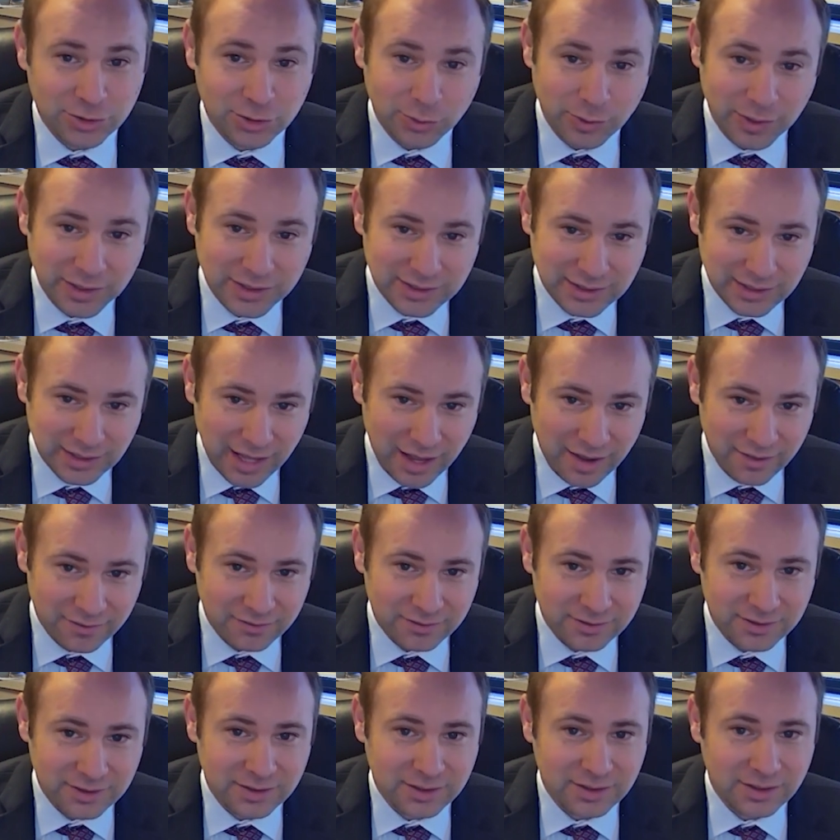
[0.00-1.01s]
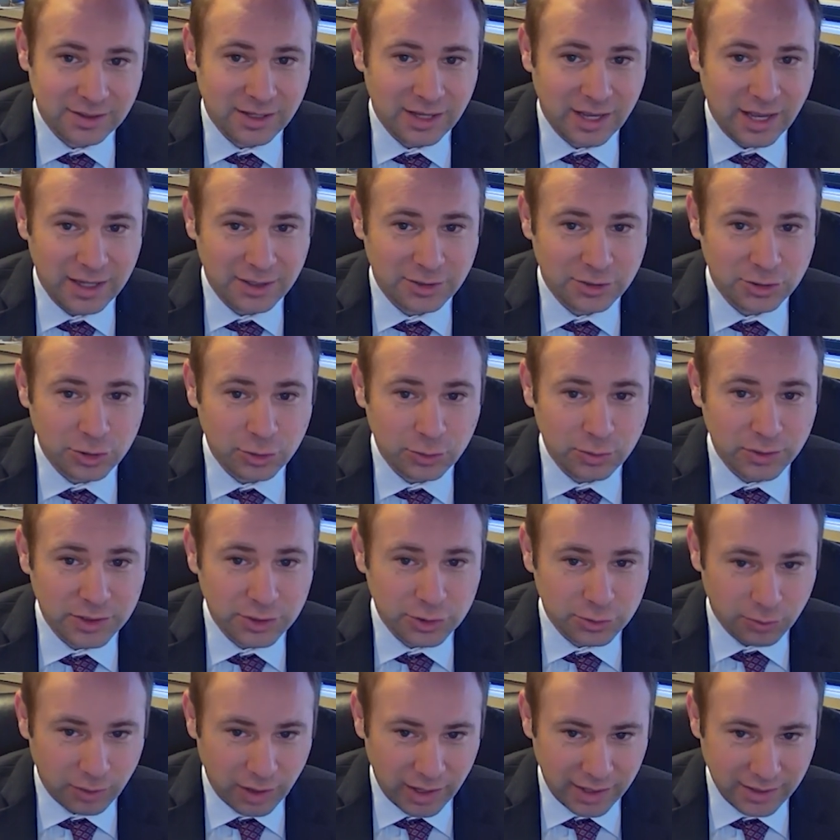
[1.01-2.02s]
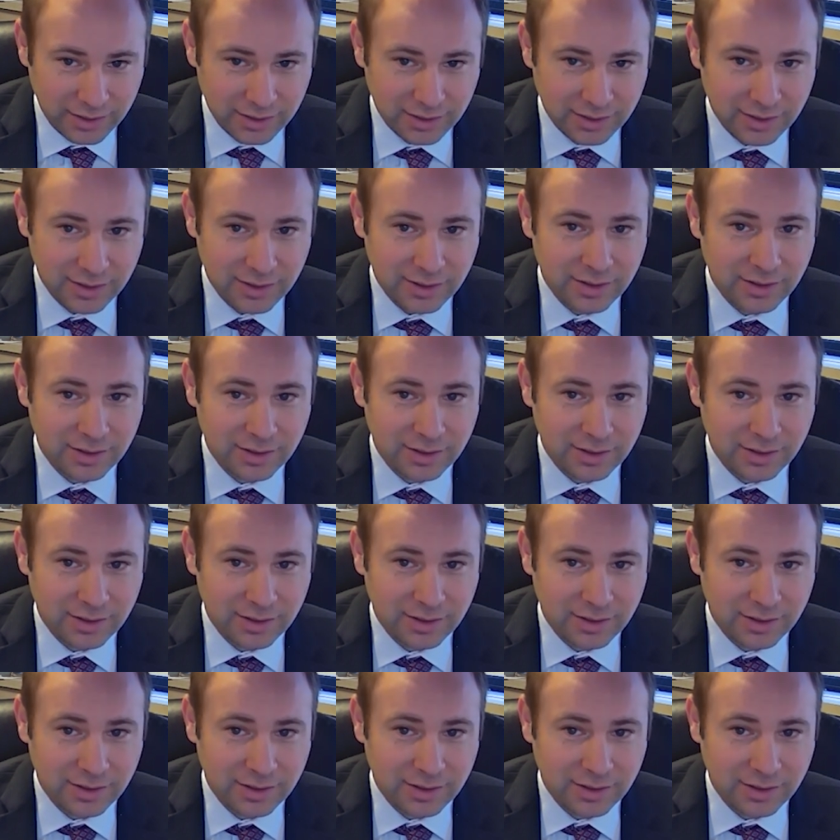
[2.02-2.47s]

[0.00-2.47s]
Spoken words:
to its left and to its right,